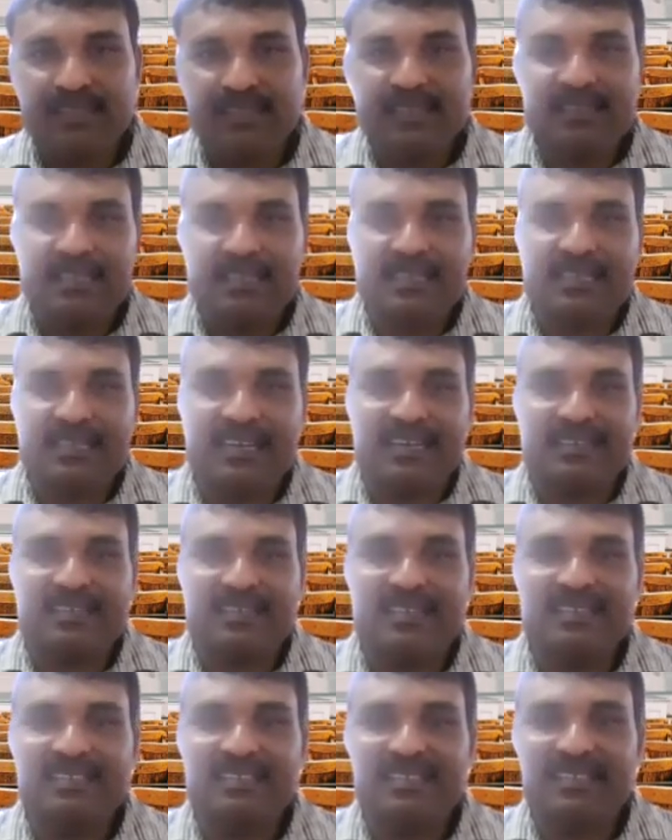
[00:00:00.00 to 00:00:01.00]
This is correct,
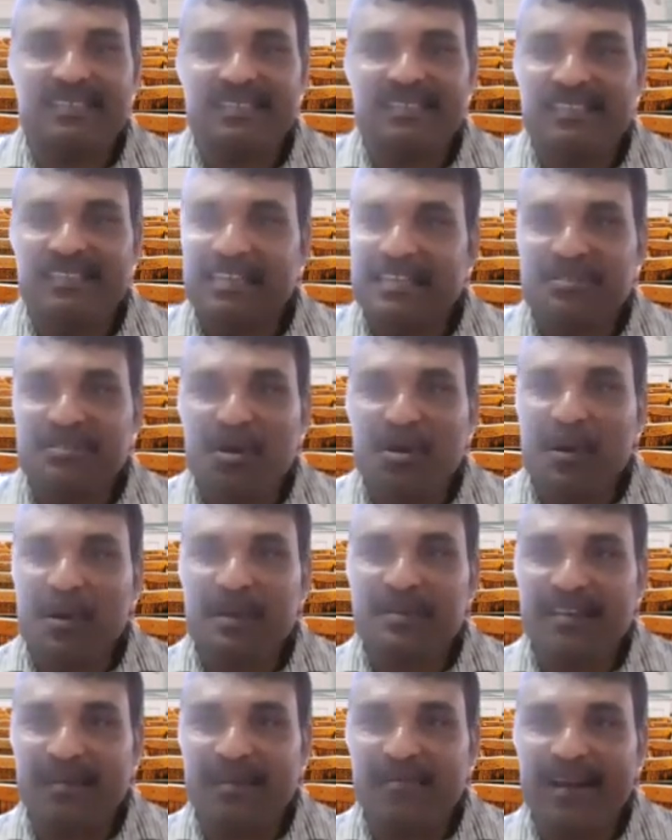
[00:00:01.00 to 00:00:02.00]
right? That is
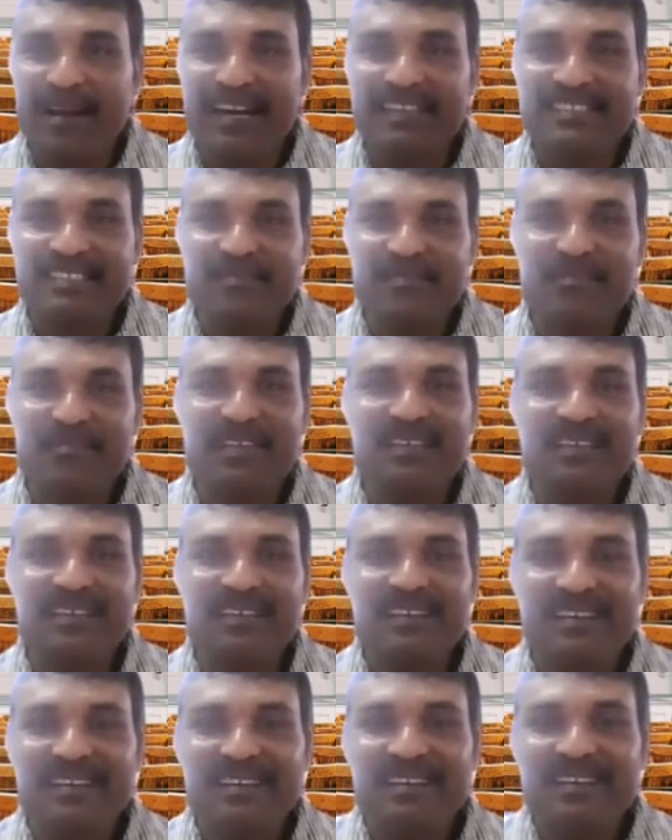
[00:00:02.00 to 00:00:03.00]
not sum. I simply
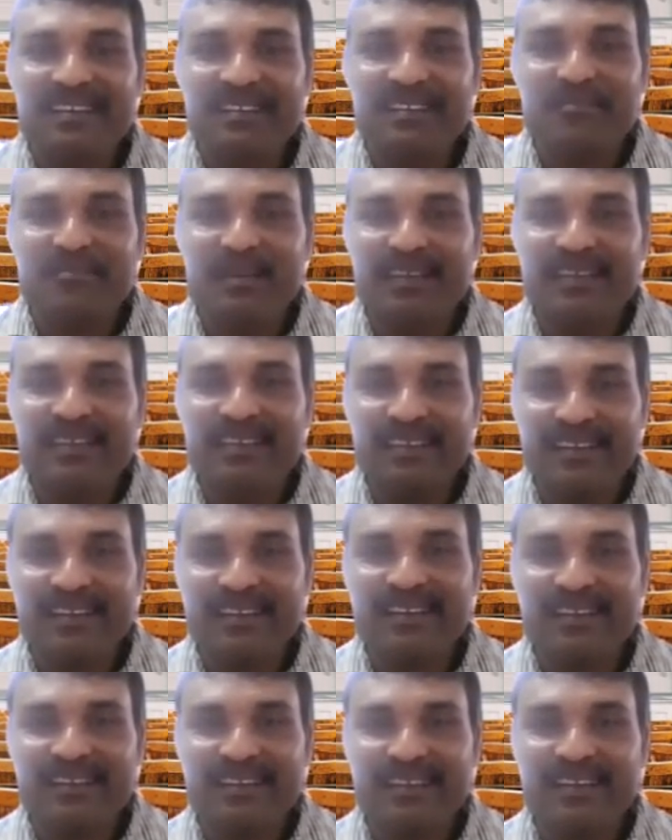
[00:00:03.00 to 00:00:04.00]
by
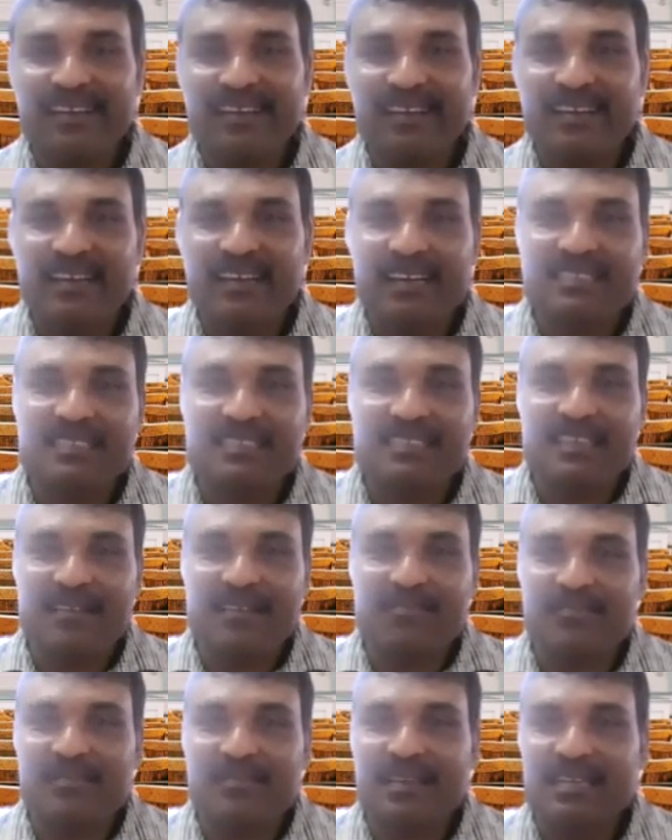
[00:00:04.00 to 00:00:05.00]
error taken as
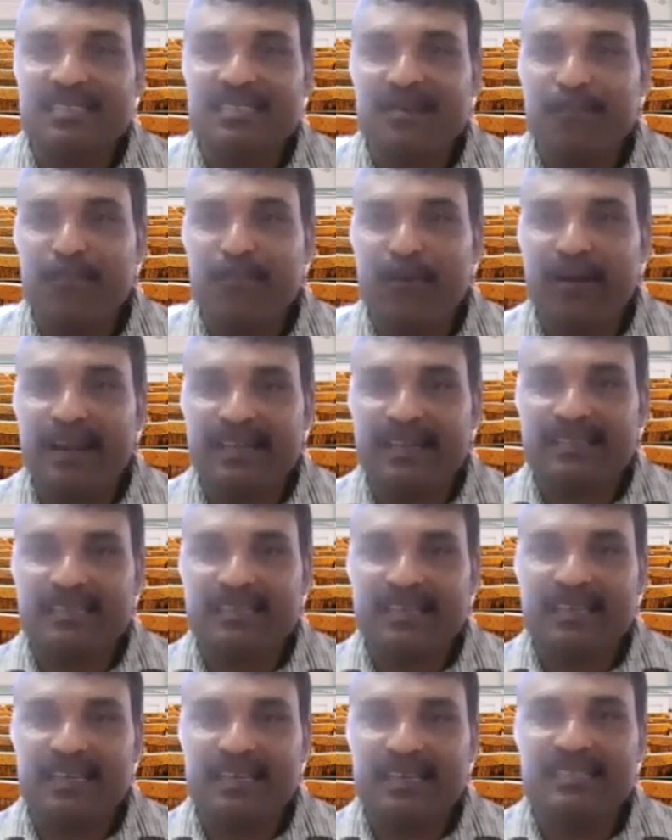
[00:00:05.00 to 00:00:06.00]
sum. That is a product,
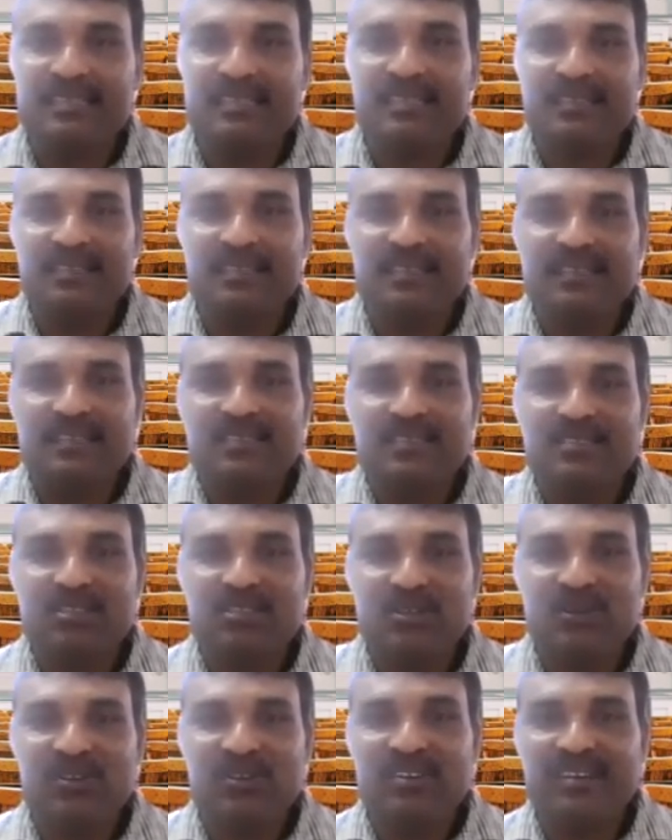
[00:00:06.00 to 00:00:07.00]
right?
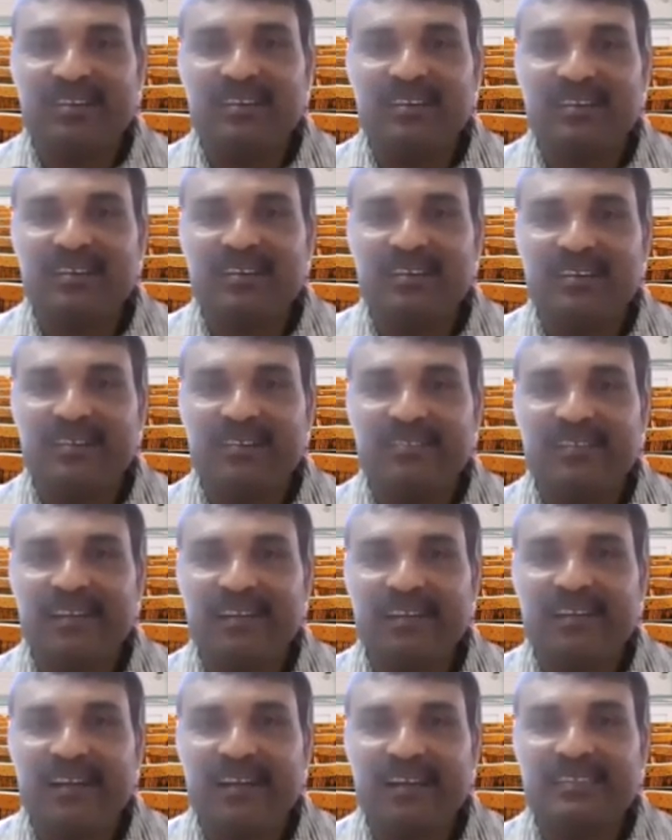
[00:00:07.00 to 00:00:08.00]
So we
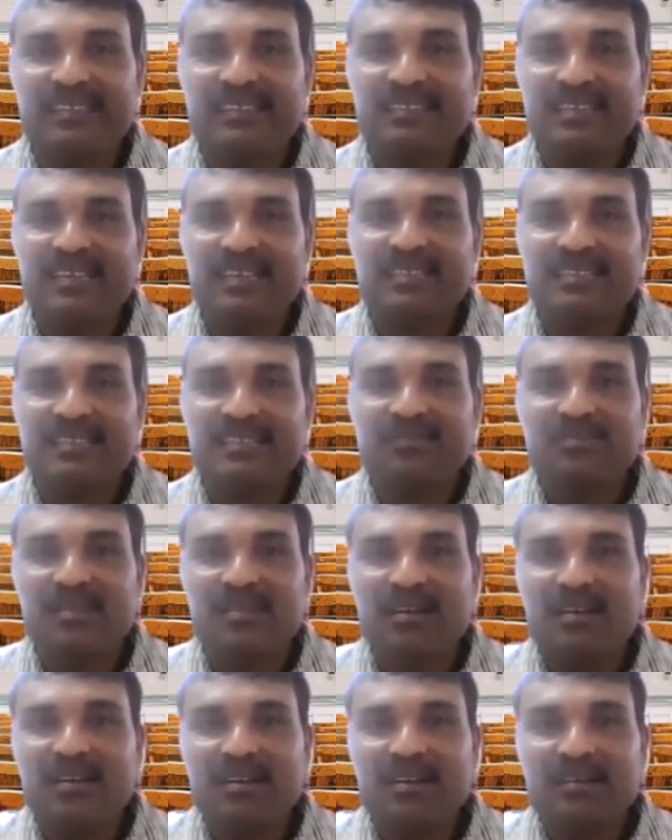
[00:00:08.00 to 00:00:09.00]
can write this as
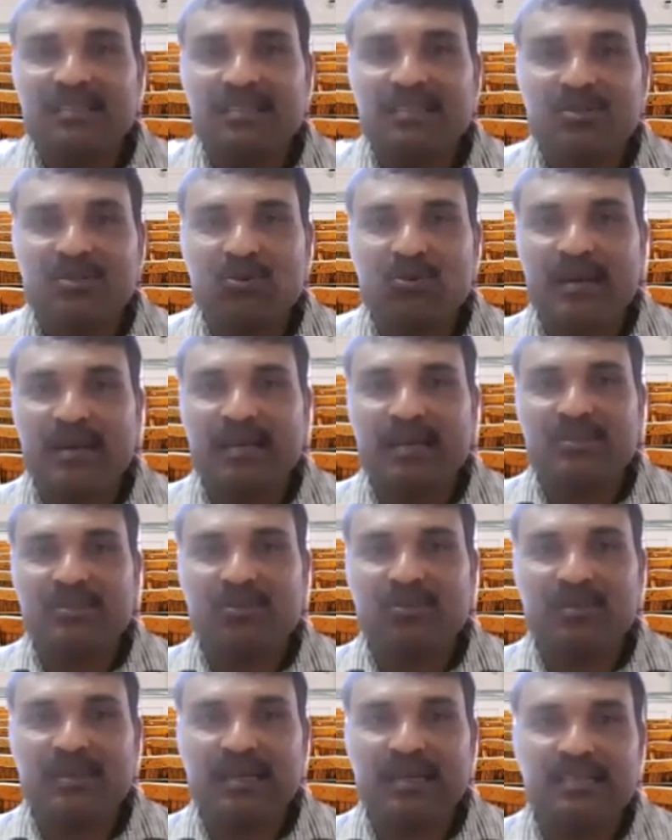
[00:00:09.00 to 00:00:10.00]
this 2 and
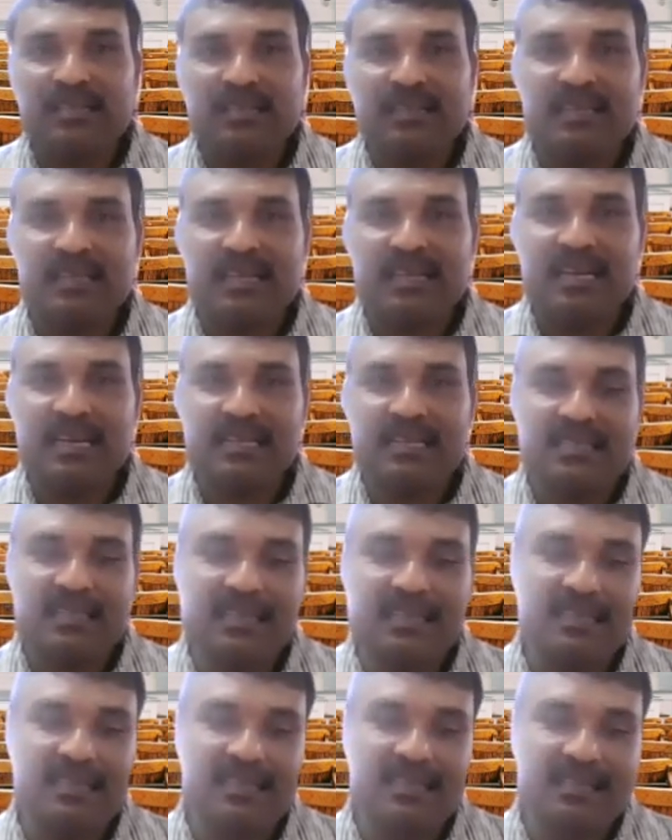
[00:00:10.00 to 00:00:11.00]
2 get
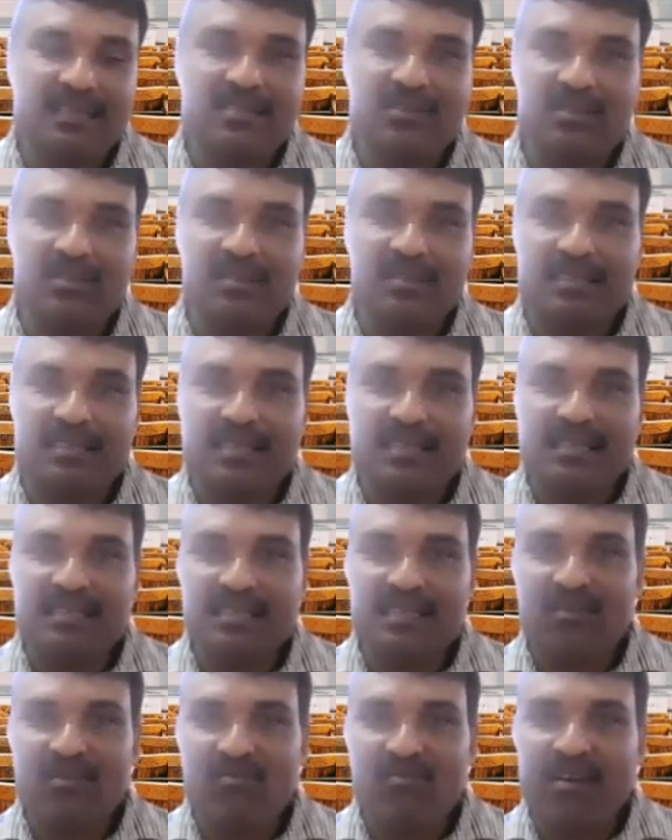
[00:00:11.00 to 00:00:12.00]
cancelled. So this
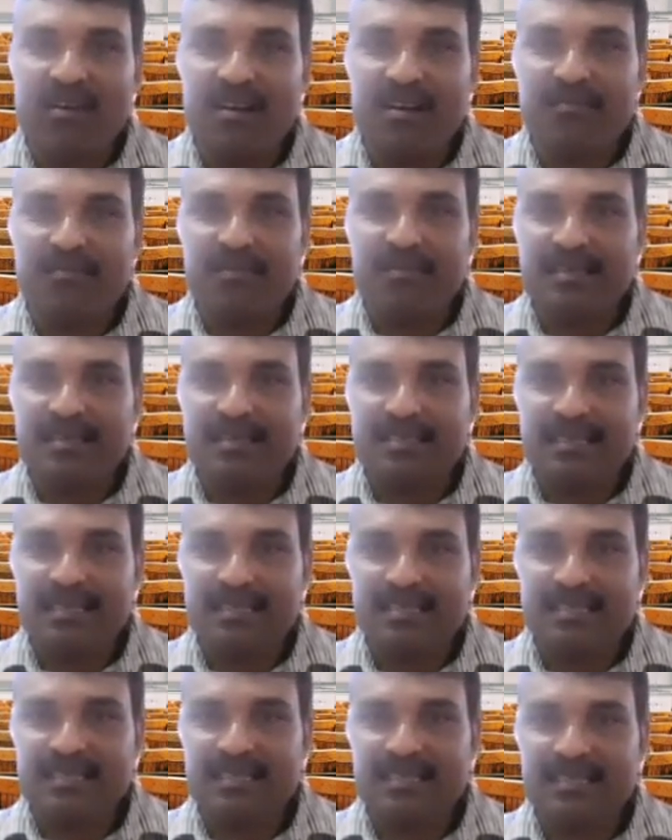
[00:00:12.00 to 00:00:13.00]
is 1 by 6.
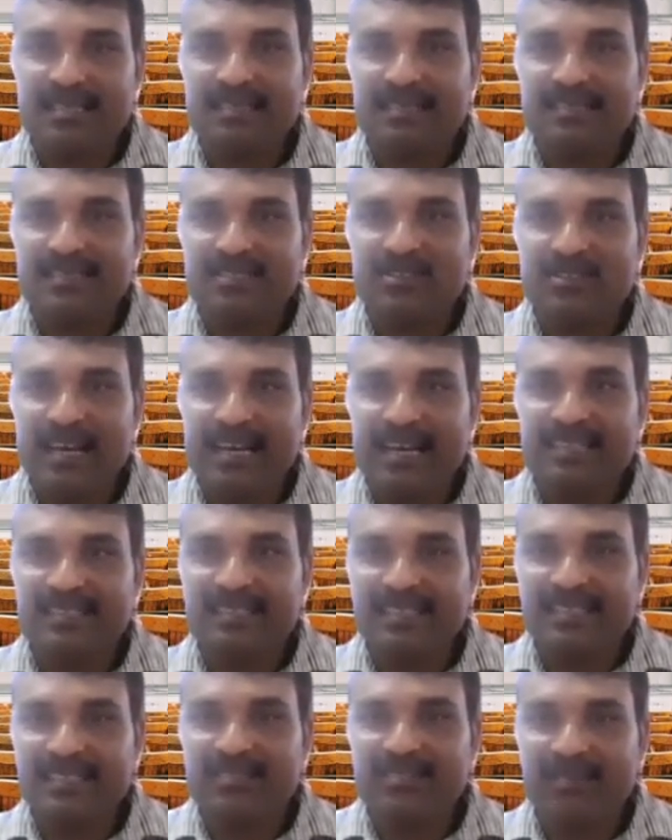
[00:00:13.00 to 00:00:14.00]
So
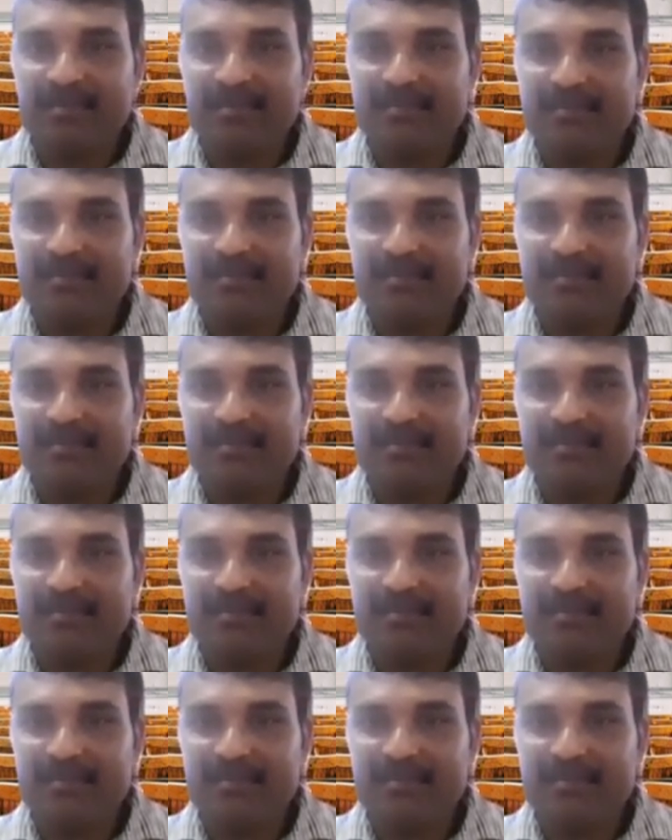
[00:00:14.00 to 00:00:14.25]
answer is 1